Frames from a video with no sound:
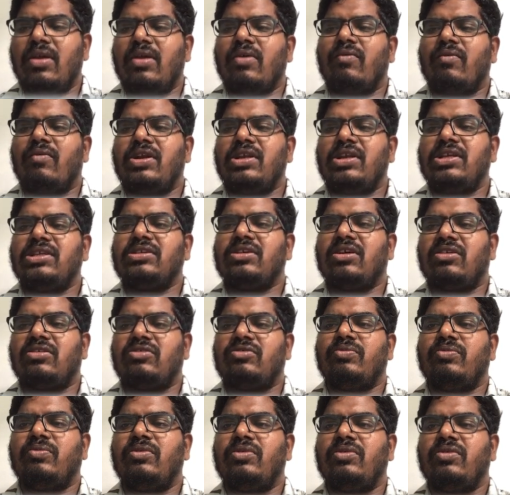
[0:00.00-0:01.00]
what is the
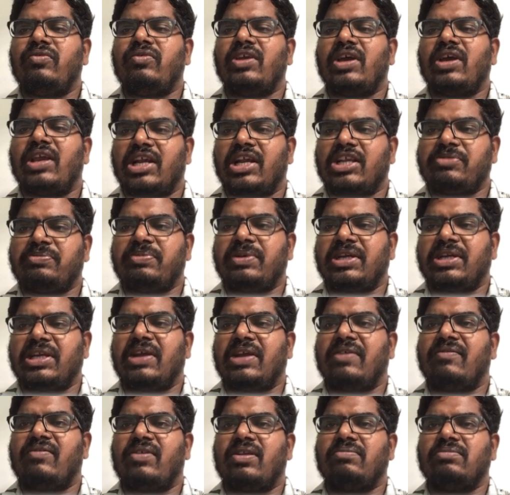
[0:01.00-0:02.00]
output we are
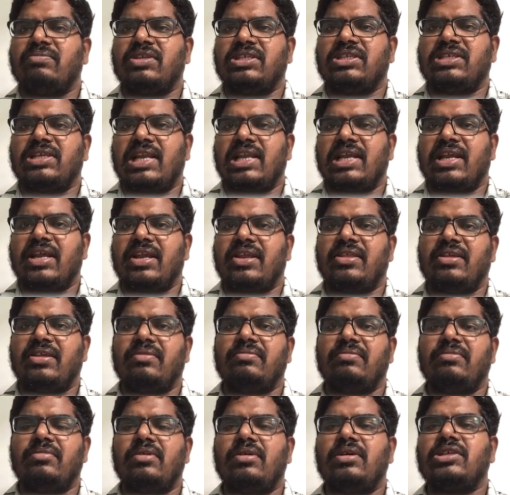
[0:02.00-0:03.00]
expecting from this algorithm.